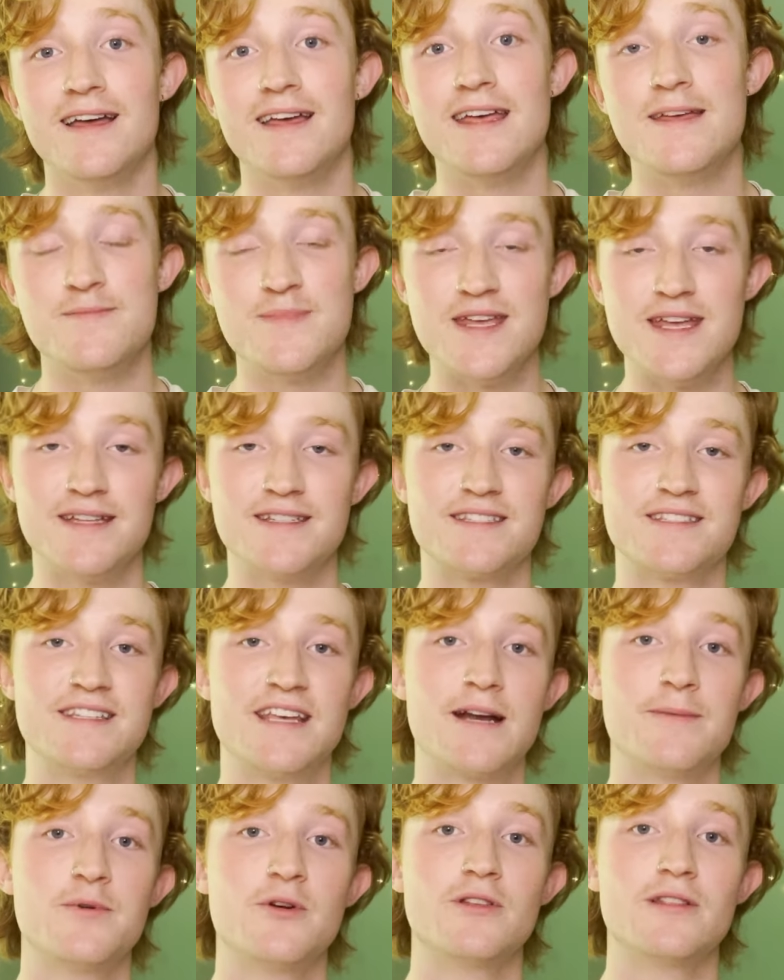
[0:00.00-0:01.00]
It means
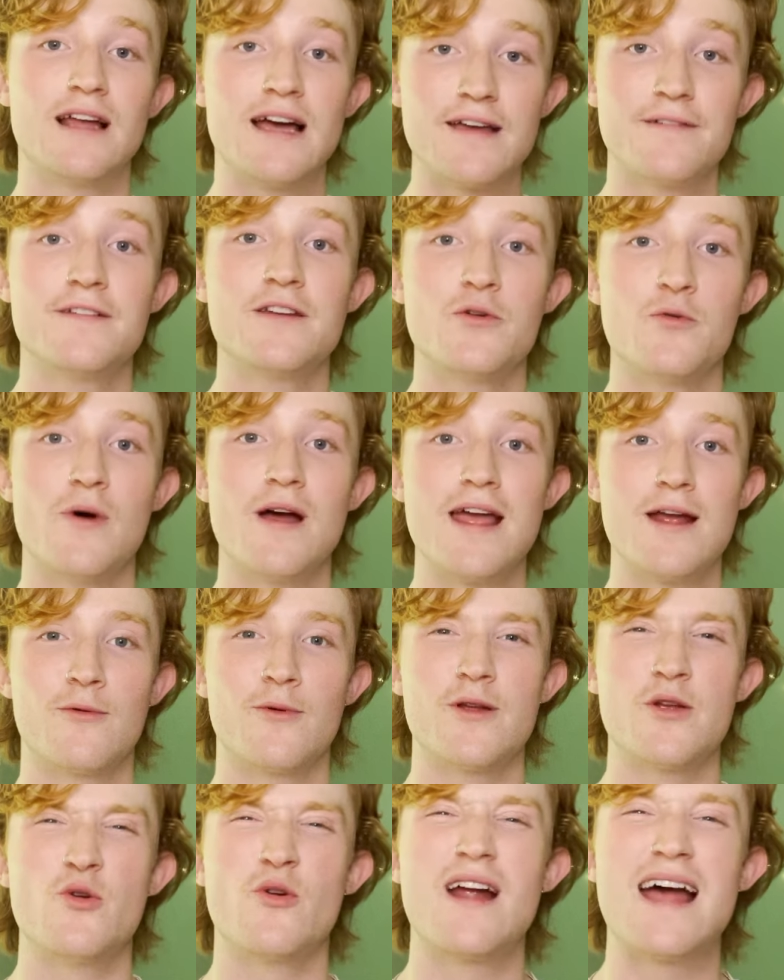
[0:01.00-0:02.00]
set up your life in a way
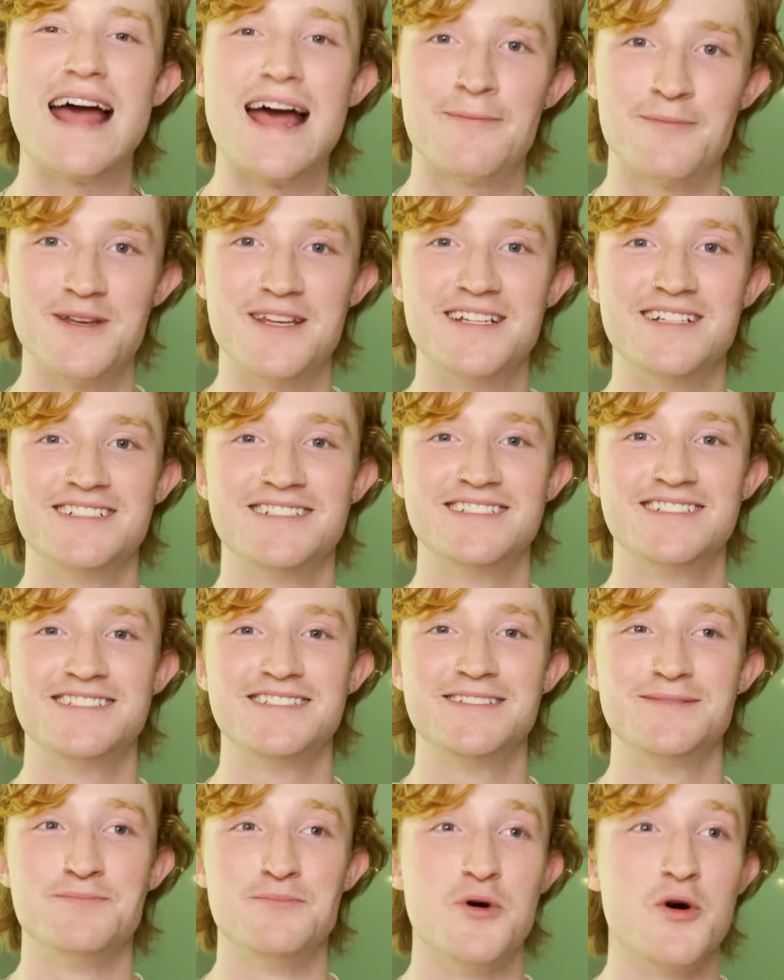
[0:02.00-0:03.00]
where you are happy,
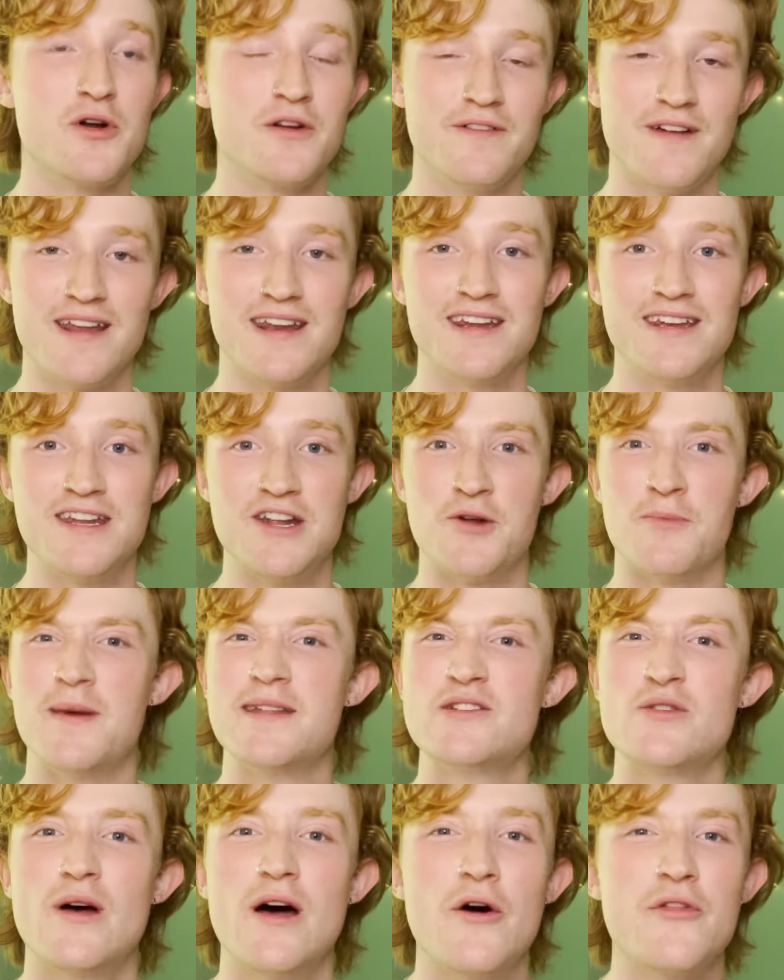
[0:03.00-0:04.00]
motivated. Your
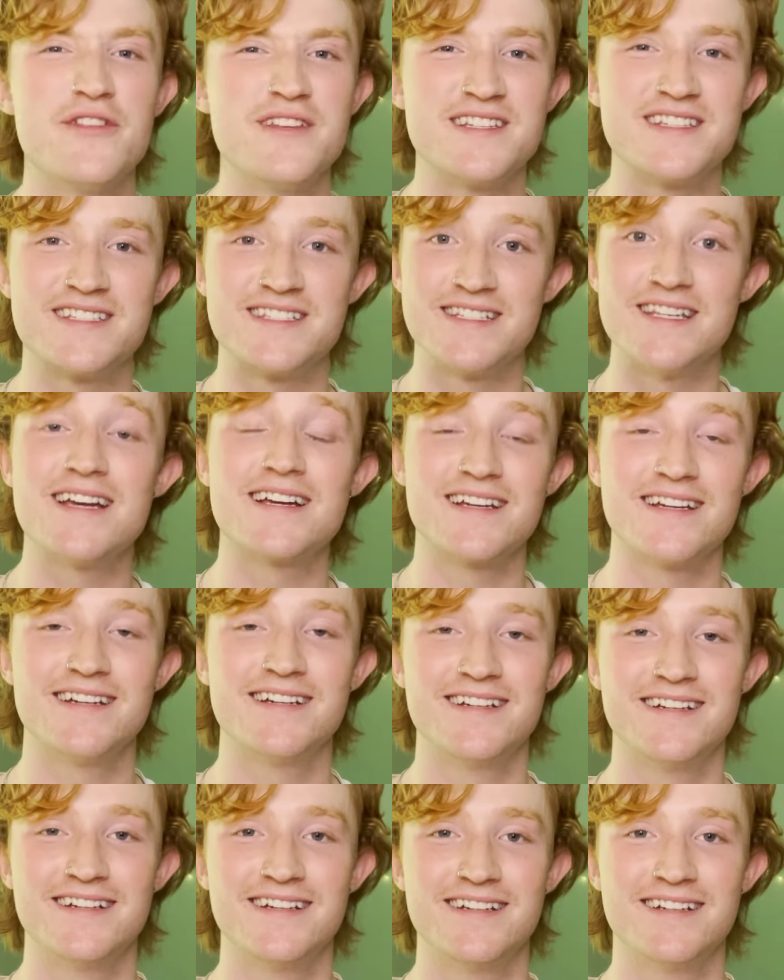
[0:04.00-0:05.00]
mental health is sick,
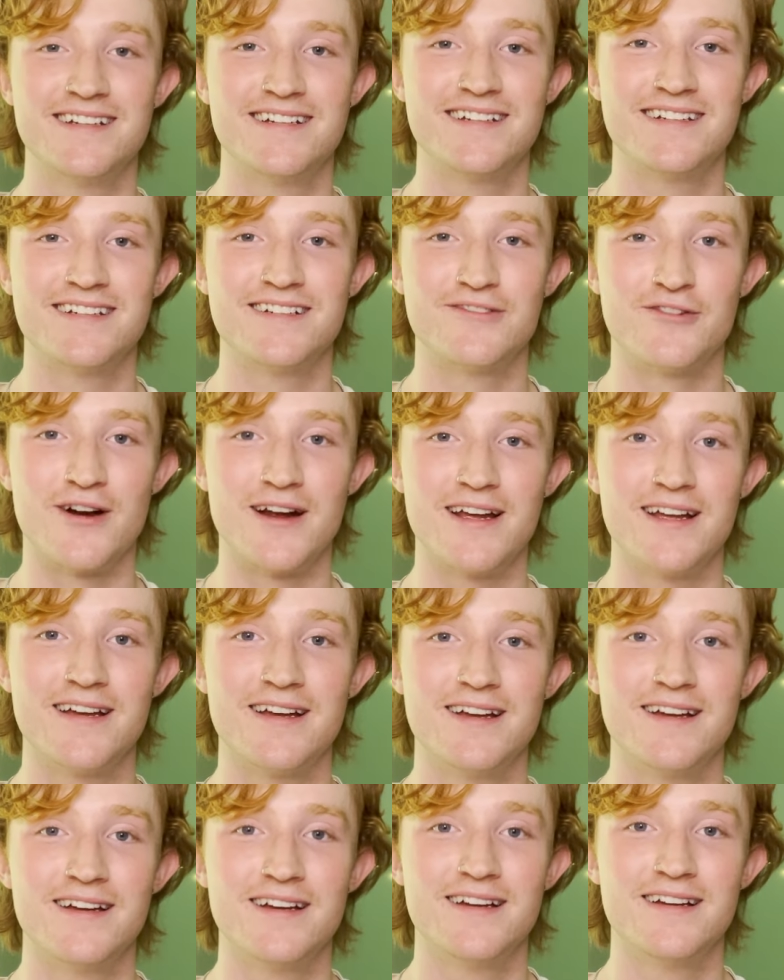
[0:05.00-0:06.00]
right?